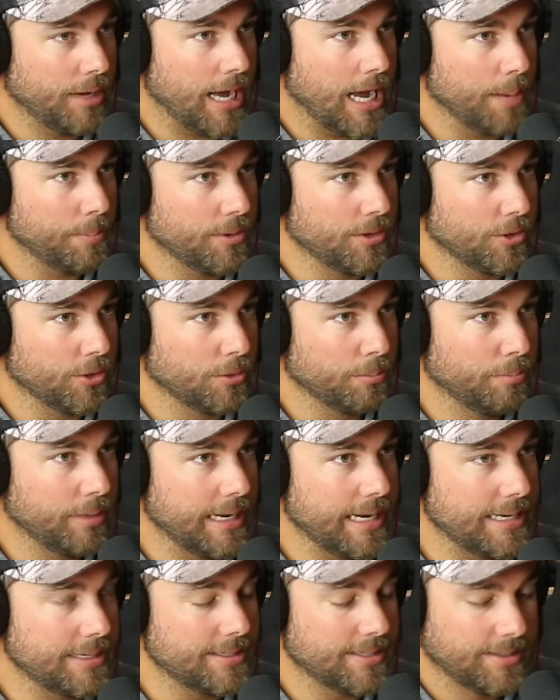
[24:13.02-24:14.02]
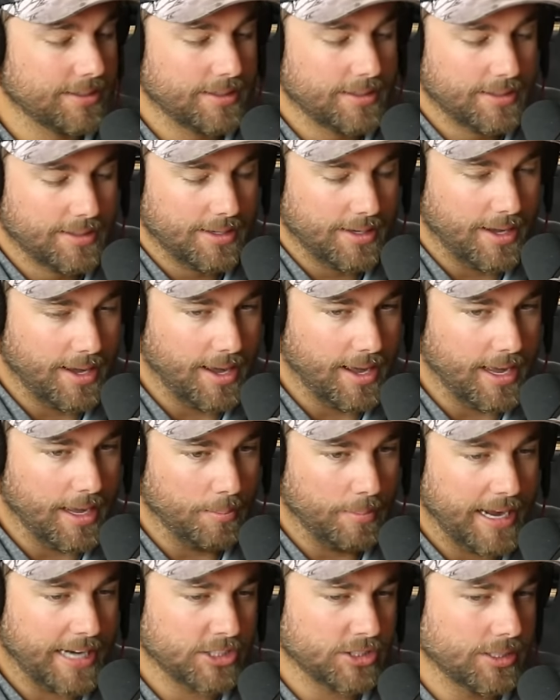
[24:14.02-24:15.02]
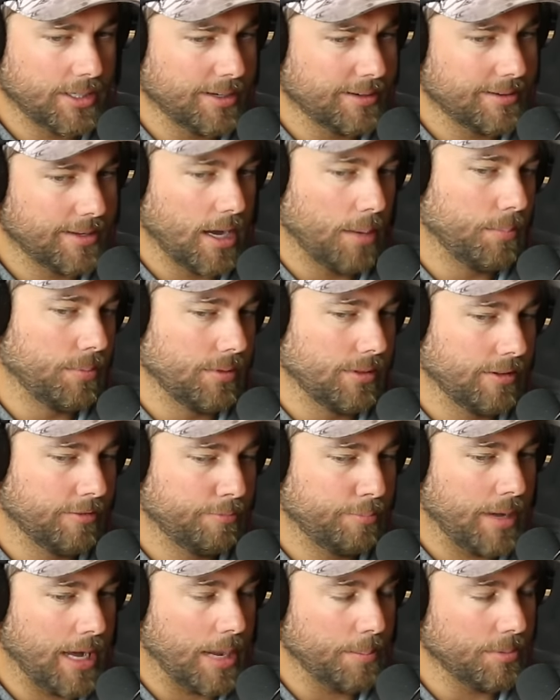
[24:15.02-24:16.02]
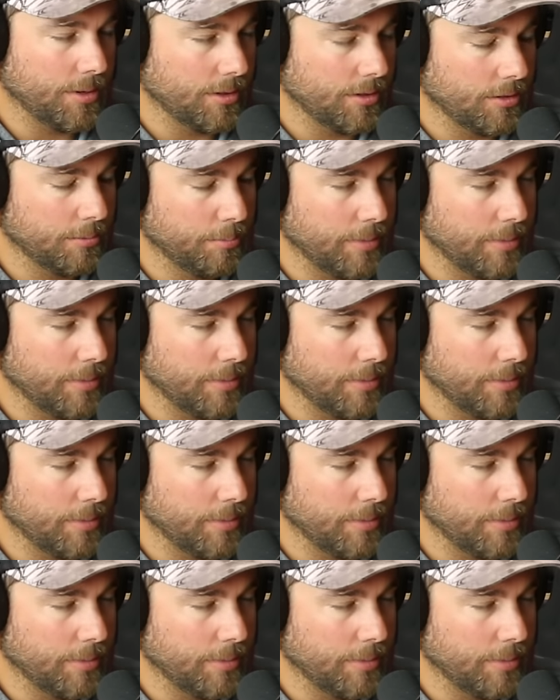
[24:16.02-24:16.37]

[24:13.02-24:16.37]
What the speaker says: popular bait. Actually, a couple of popular